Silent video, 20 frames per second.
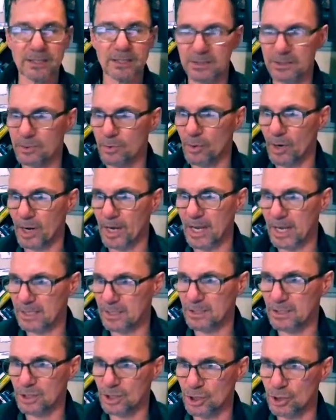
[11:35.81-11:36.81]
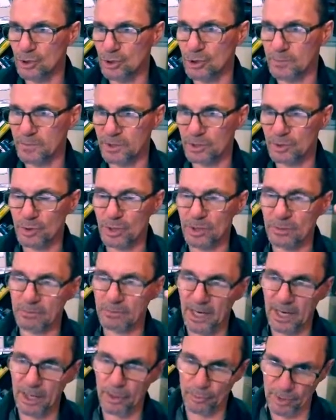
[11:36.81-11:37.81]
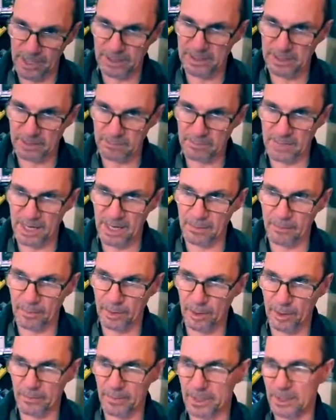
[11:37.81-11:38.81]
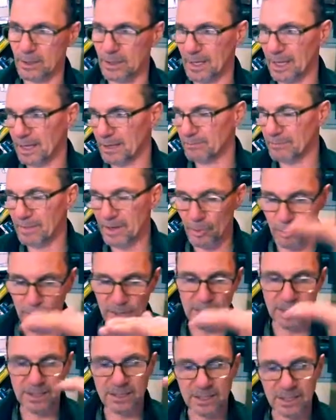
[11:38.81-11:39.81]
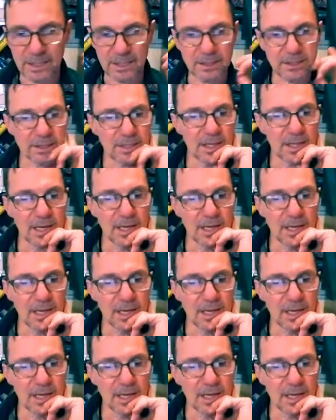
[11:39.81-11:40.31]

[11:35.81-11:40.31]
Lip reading: so I had to choose between my rent in my apartment and my rent in